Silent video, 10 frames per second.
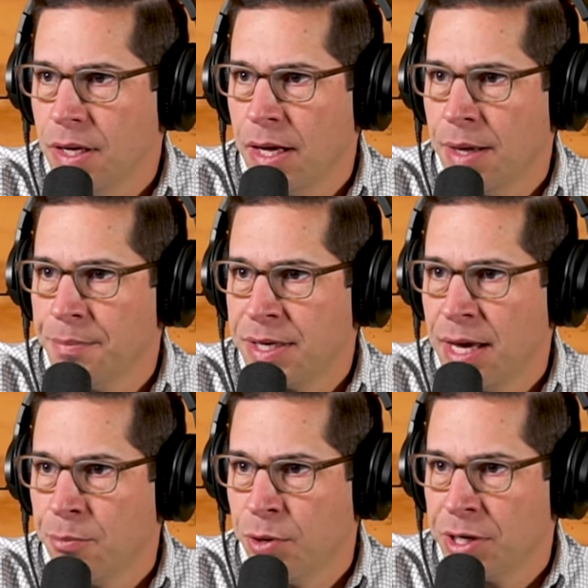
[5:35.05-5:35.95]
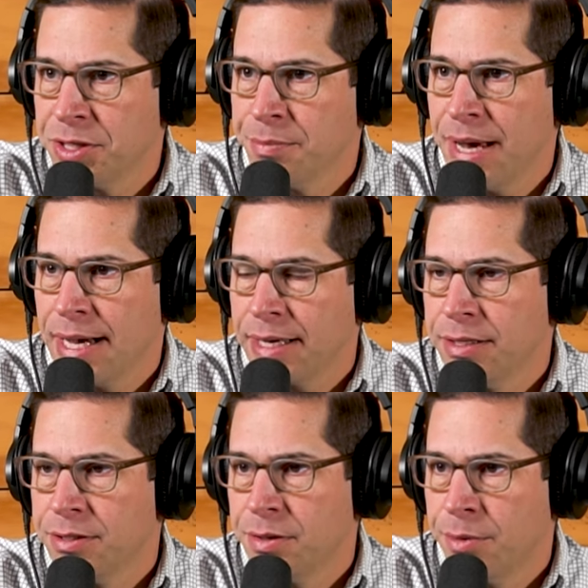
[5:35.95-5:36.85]
um, came rushing back
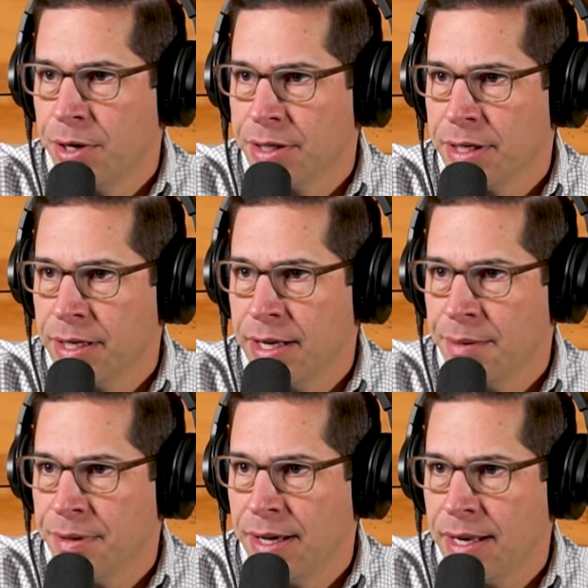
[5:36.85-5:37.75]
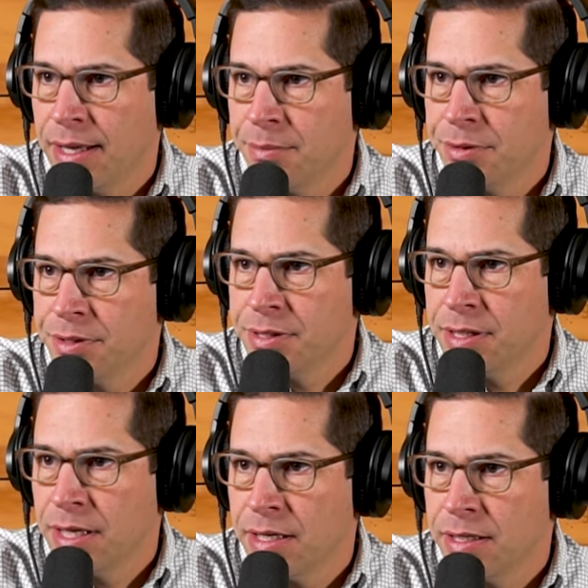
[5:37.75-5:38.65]
into the market. And I'm not able to see
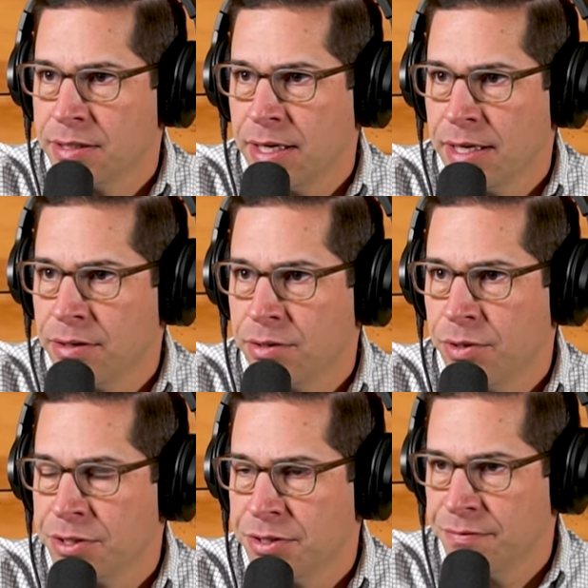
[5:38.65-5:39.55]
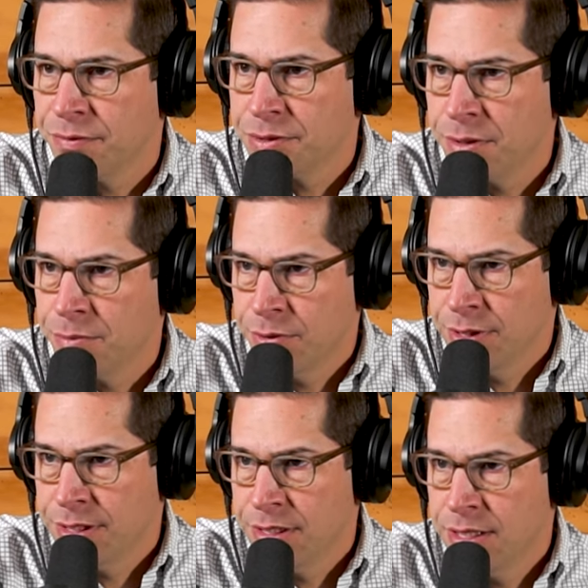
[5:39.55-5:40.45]
that entire question for some
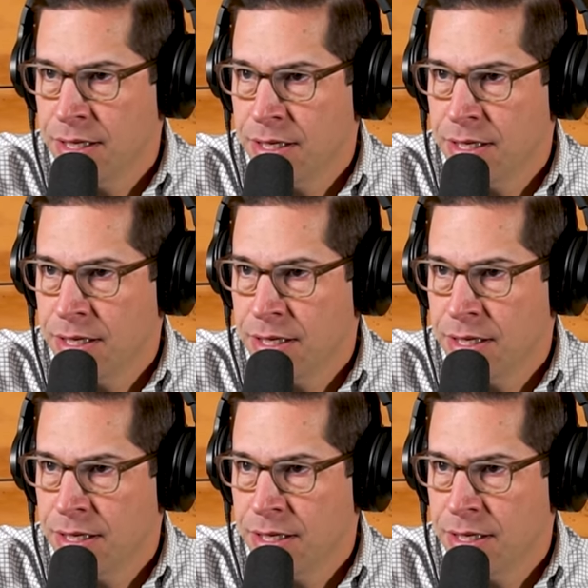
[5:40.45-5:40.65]
reason.